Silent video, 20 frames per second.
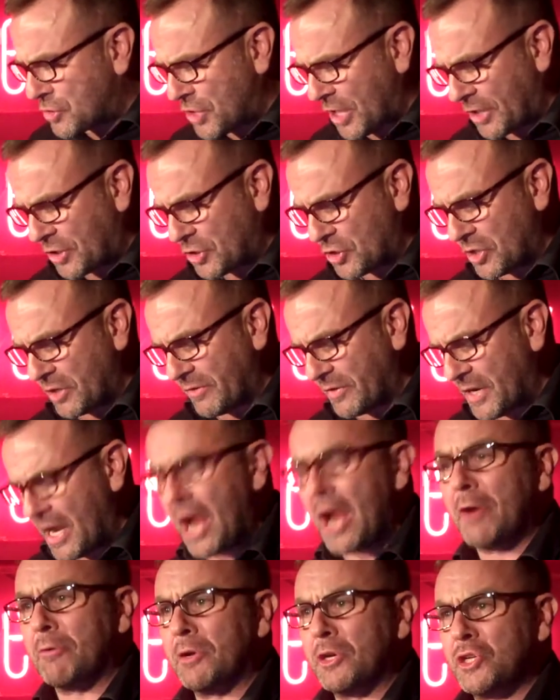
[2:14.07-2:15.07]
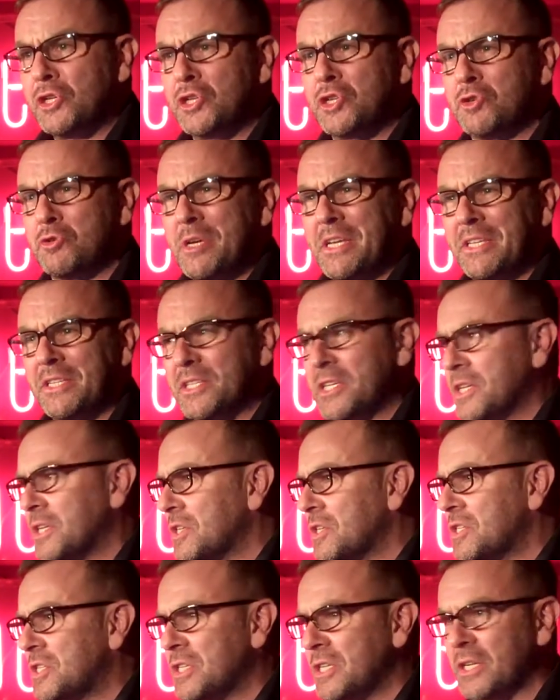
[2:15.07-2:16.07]
projection of an Irish street
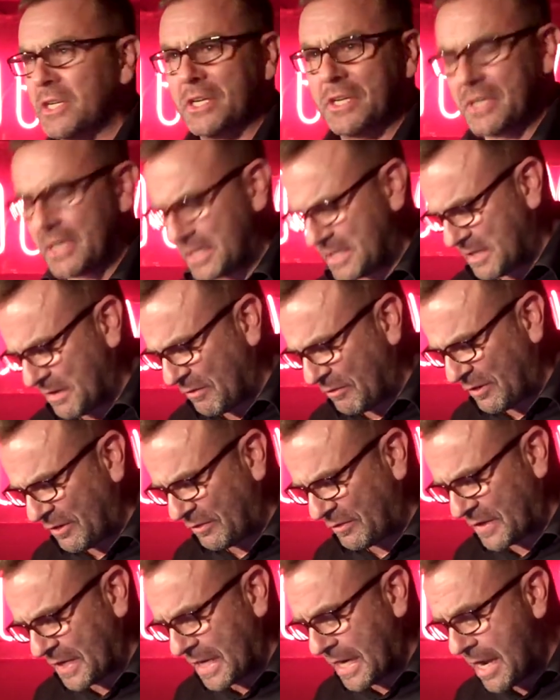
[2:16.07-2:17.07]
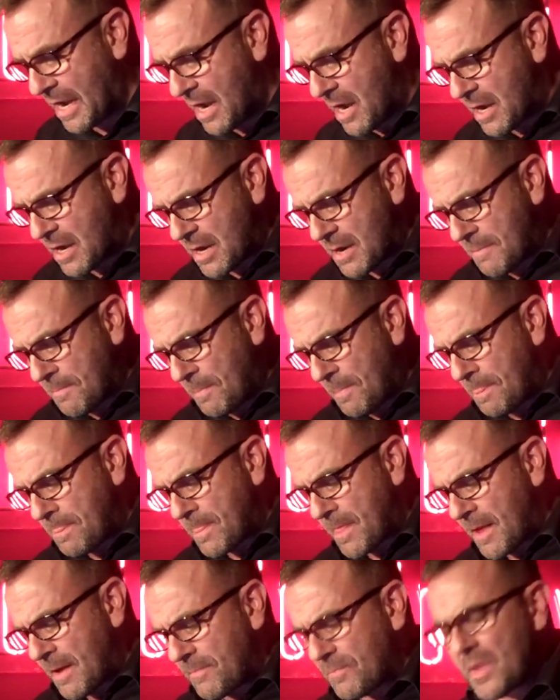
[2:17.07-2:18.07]
scene circa nineteen fifty.
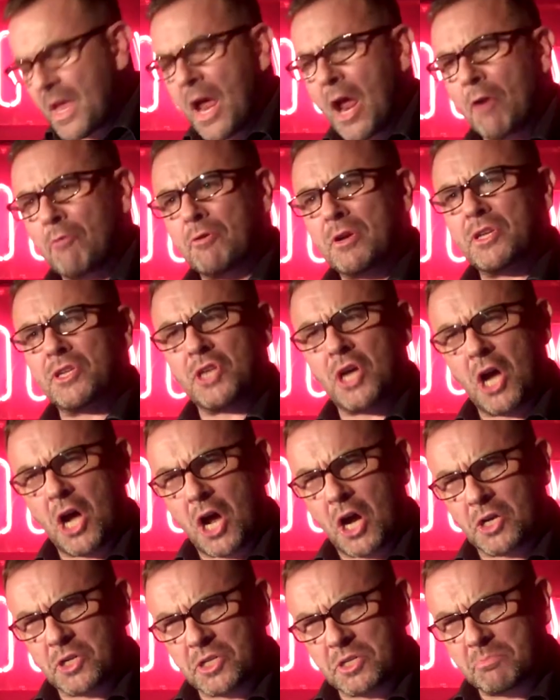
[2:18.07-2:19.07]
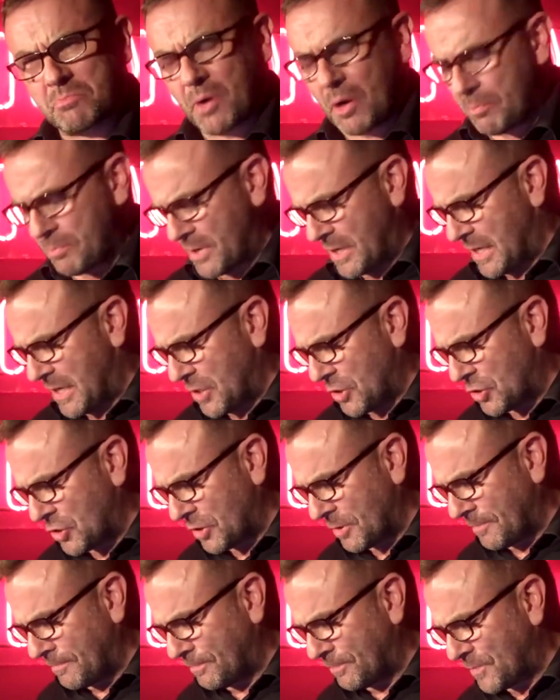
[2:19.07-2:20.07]
A retarded
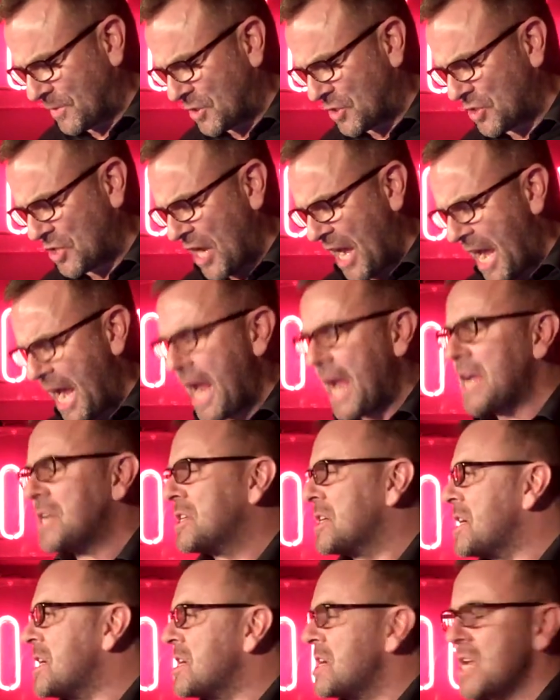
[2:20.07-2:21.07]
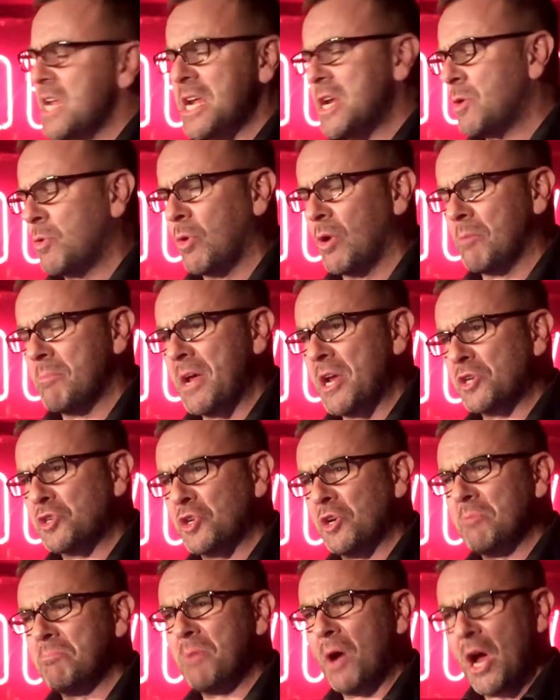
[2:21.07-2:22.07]
population, scared in equal
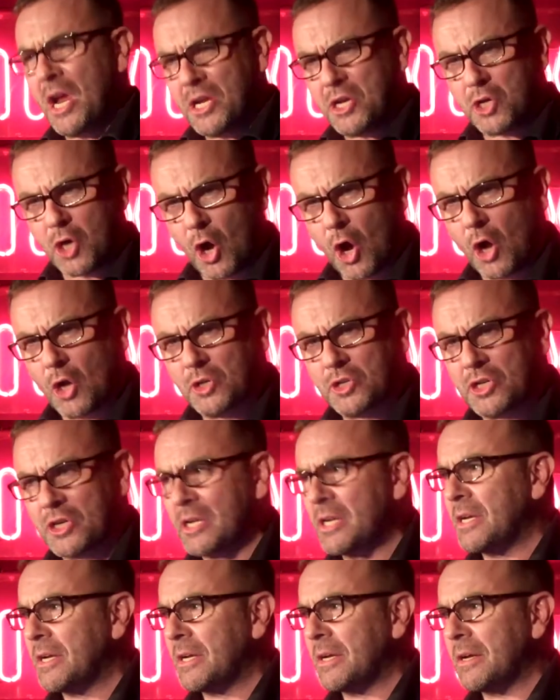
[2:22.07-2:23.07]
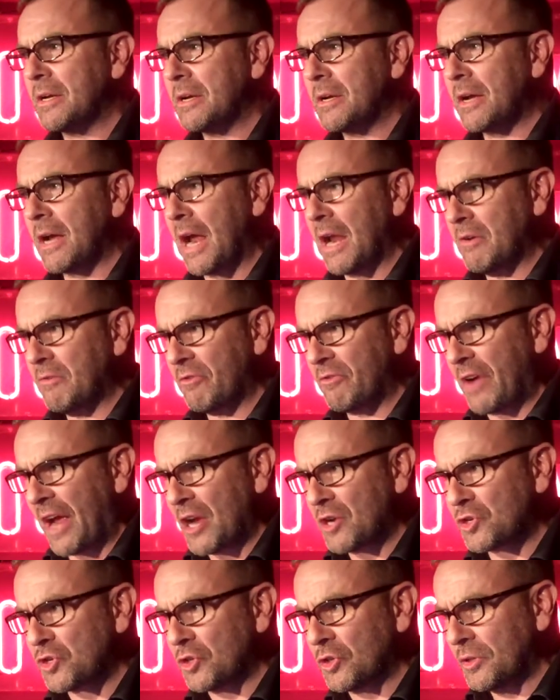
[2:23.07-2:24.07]
measure by God and
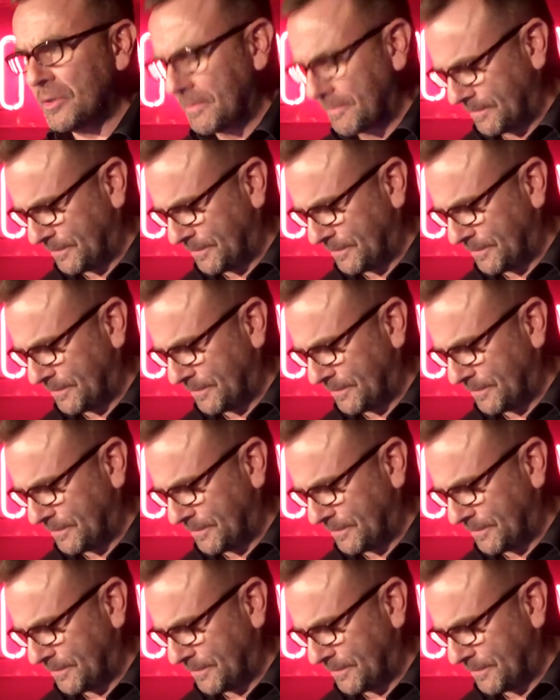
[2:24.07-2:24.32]
fashion.